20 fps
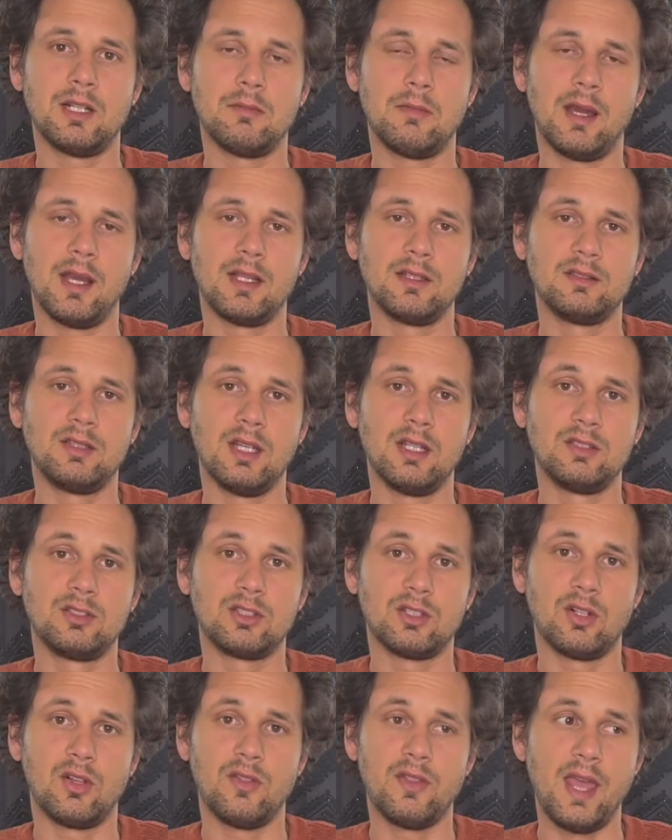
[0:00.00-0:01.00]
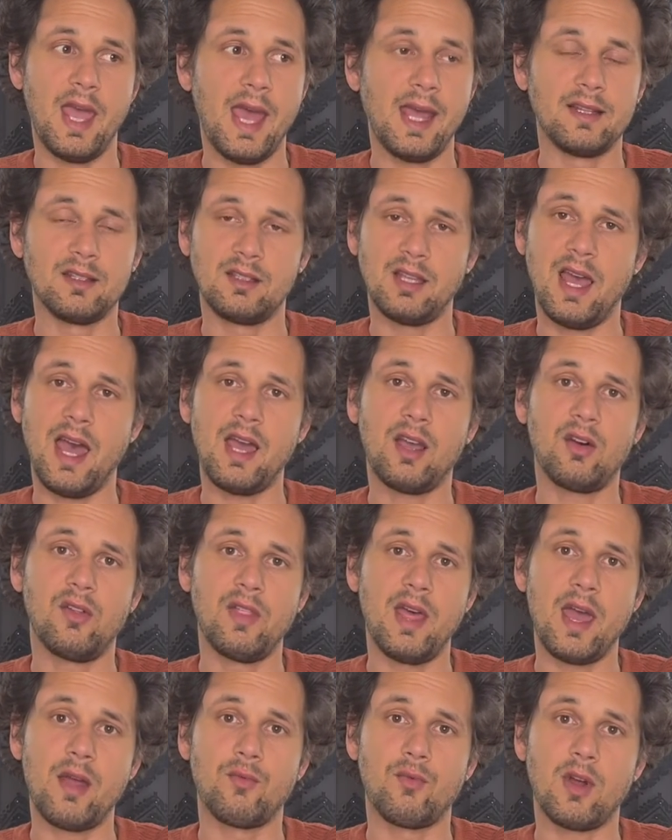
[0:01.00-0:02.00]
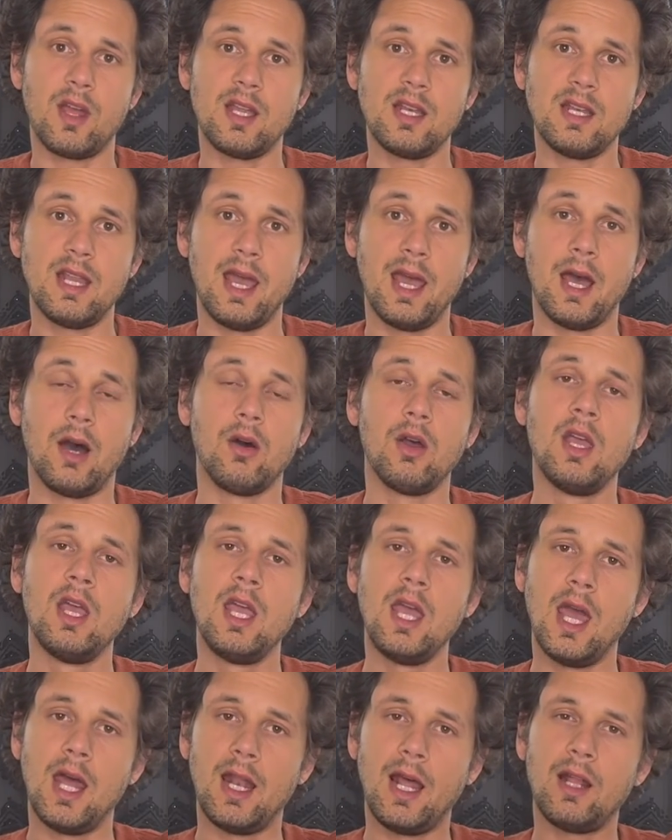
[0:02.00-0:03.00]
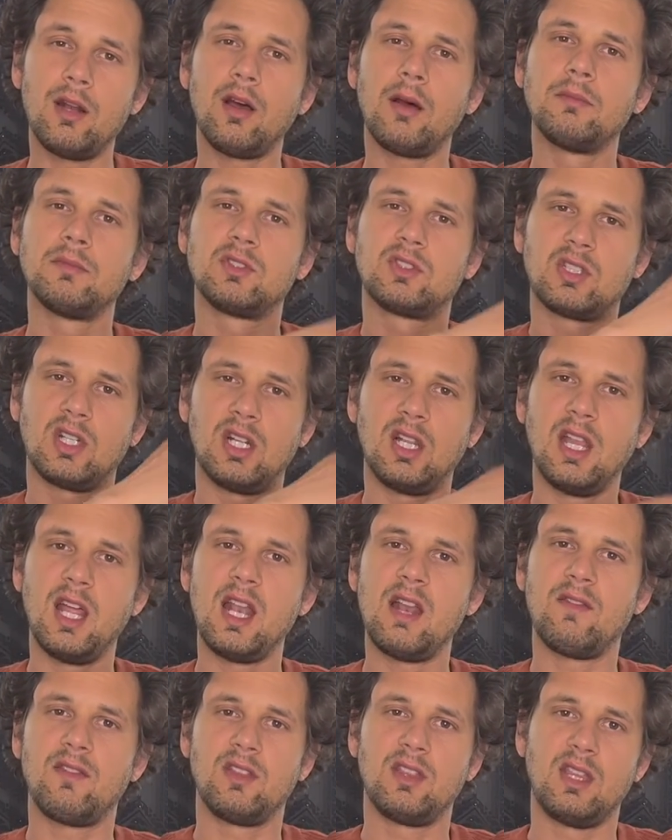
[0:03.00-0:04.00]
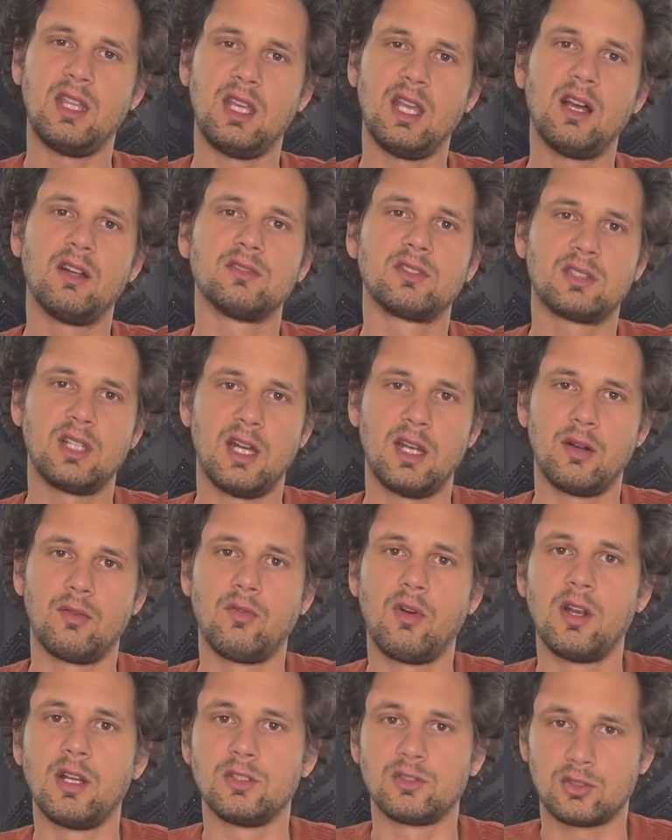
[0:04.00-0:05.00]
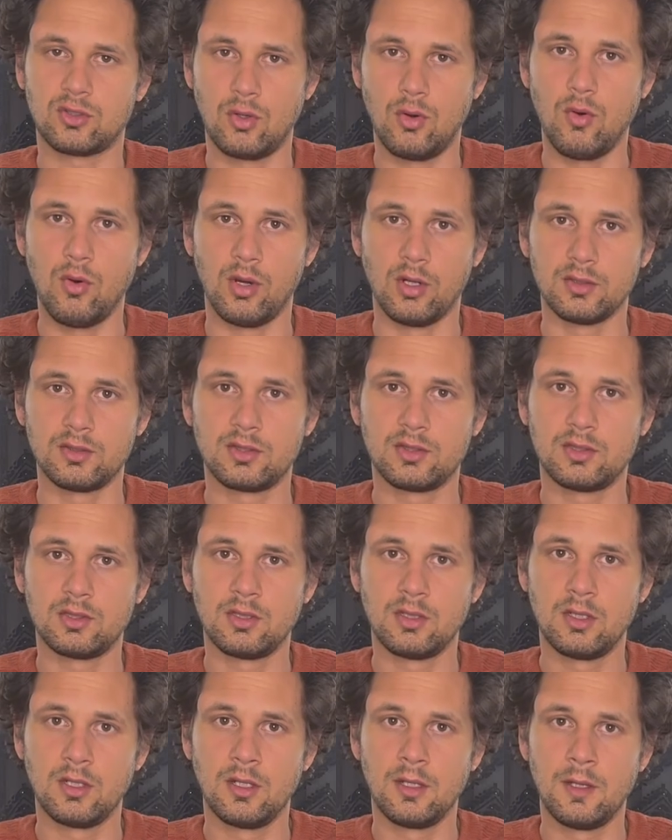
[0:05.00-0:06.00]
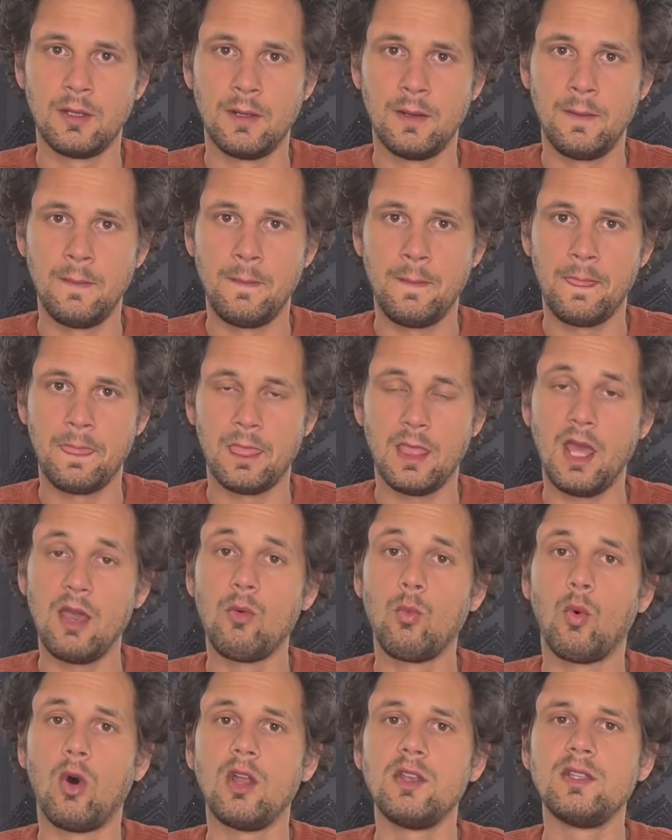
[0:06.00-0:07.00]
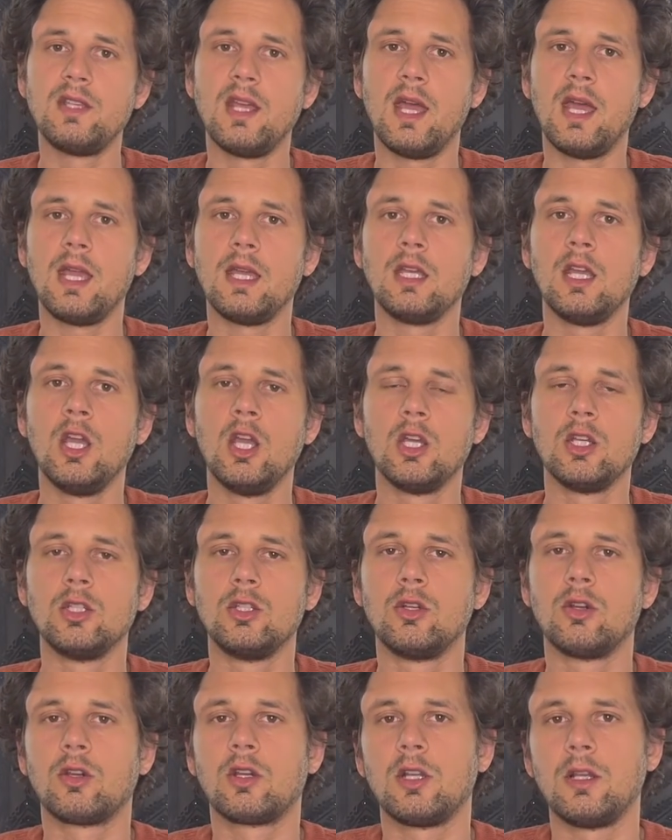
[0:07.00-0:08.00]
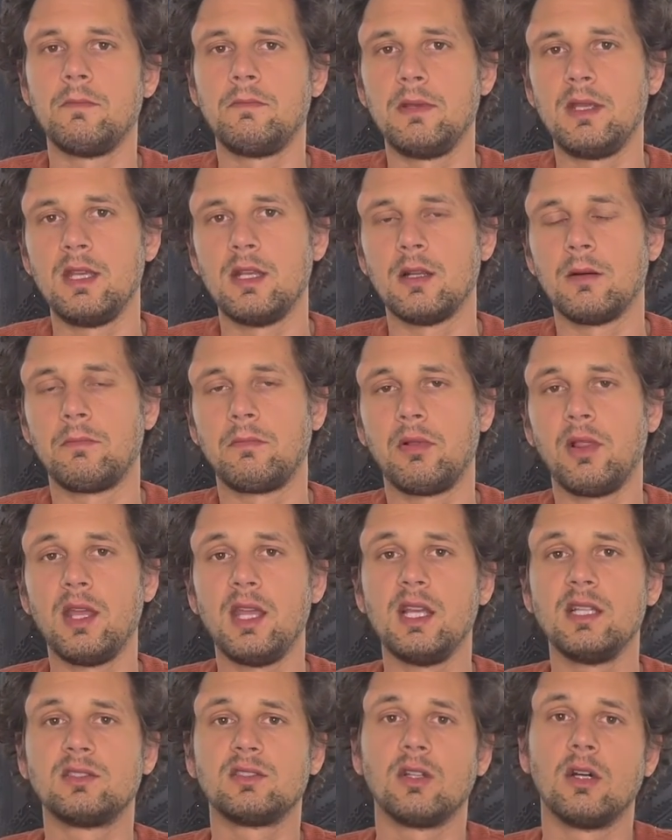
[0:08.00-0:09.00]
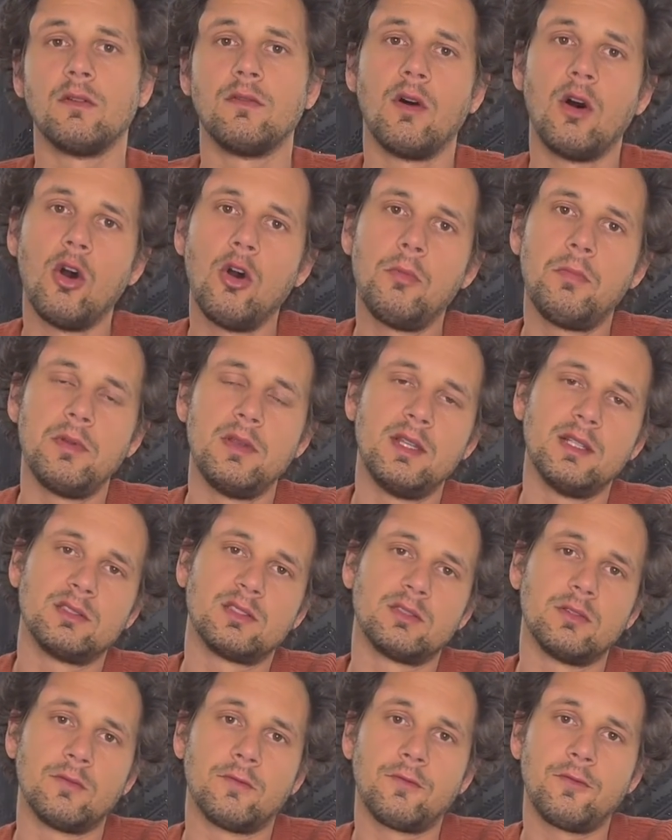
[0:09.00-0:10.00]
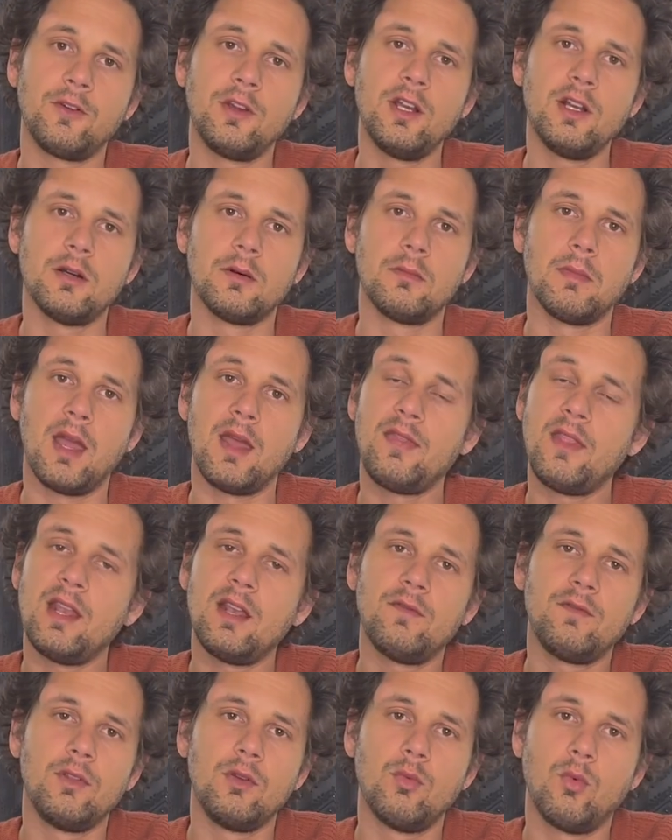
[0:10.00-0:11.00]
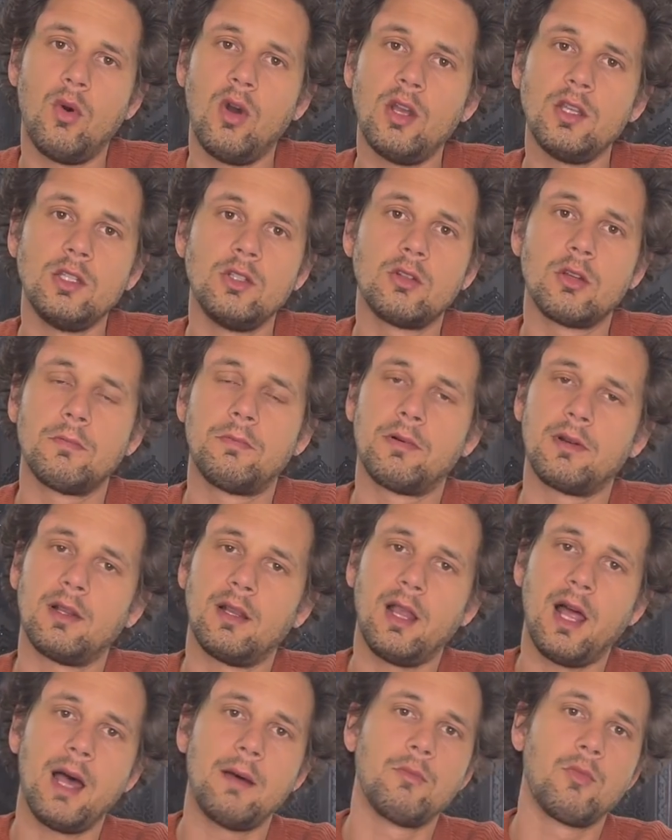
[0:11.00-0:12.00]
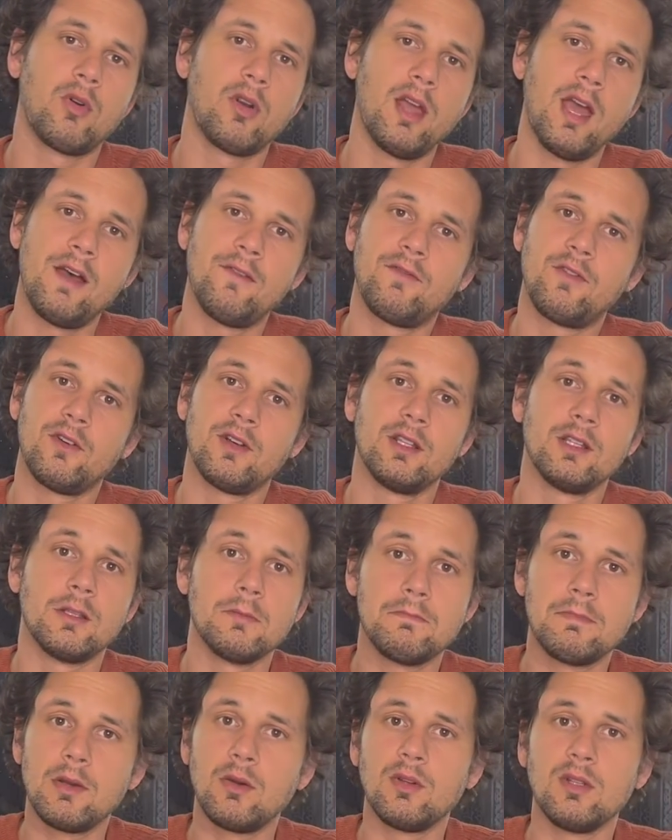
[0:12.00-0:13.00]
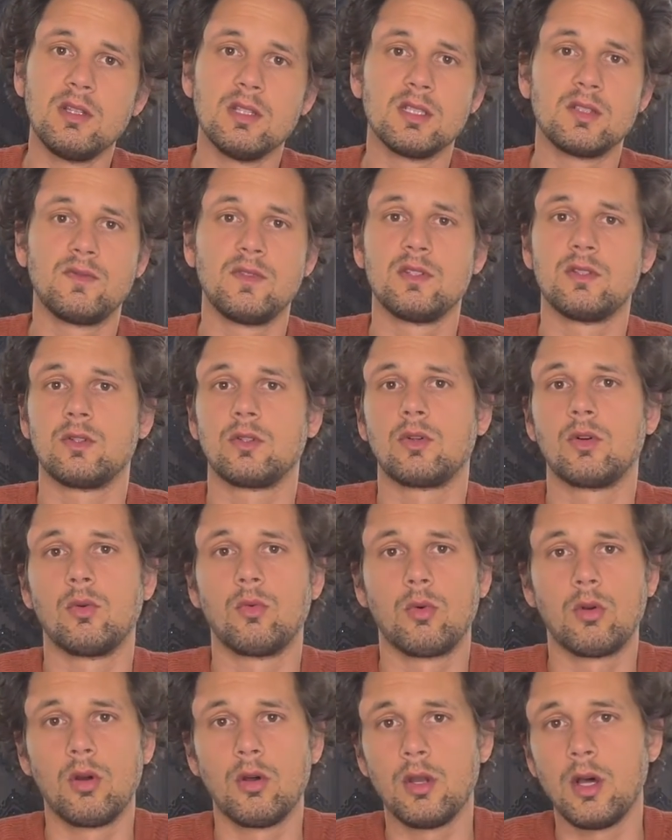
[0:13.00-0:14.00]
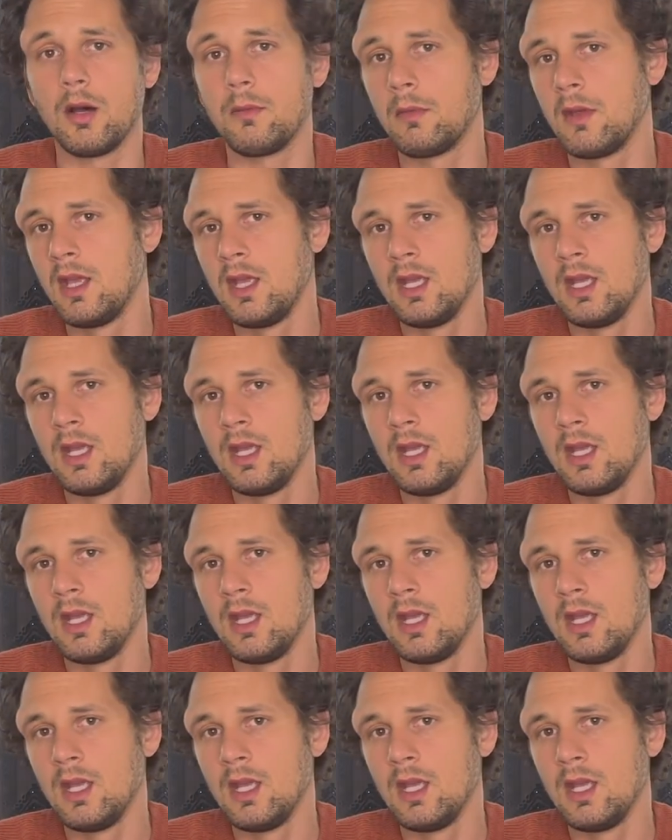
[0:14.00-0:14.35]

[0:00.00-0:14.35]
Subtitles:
of my attention on that and tackle that right now. And I'm just going to let everything else kind of run its course. One day, you're going to be in a place of openness and freedom. And then if you want, you could put a lot more effort into building this physical world up.